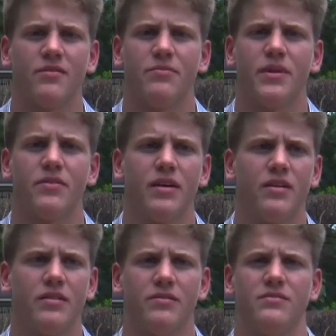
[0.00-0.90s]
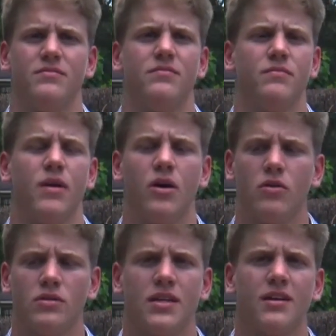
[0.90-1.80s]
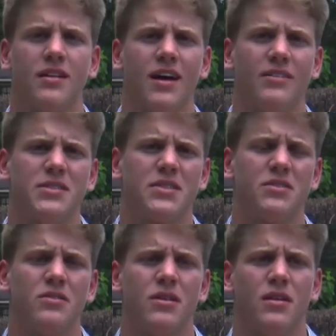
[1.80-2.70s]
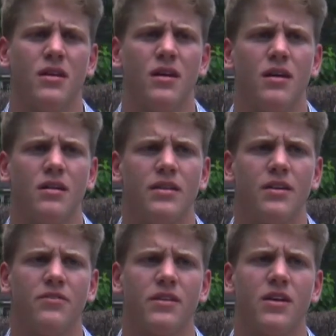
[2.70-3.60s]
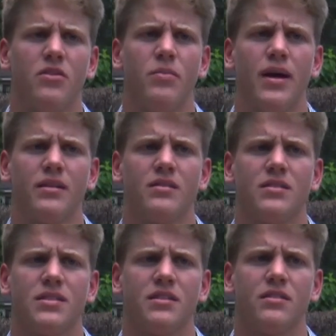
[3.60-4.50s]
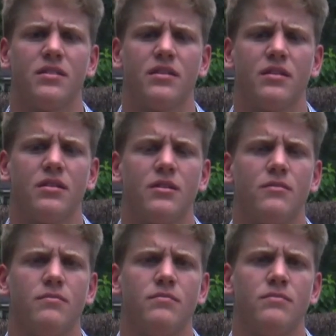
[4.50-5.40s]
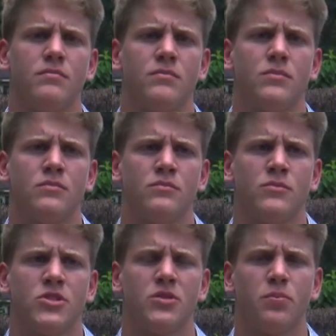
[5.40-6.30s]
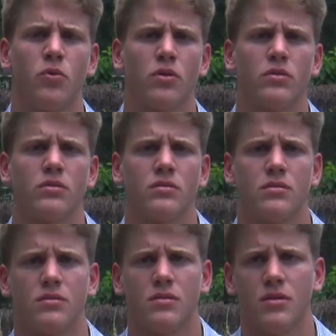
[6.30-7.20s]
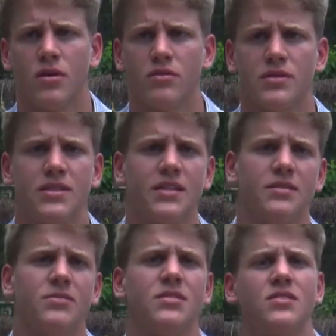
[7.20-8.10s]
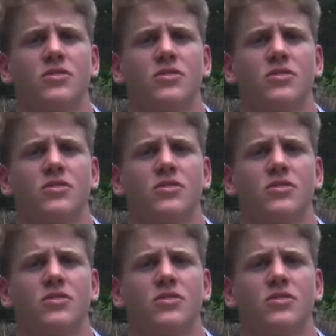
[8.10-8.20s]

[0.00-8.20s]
I've been around it my whole entire life, so definitely coming back to Center and supporting the teams, the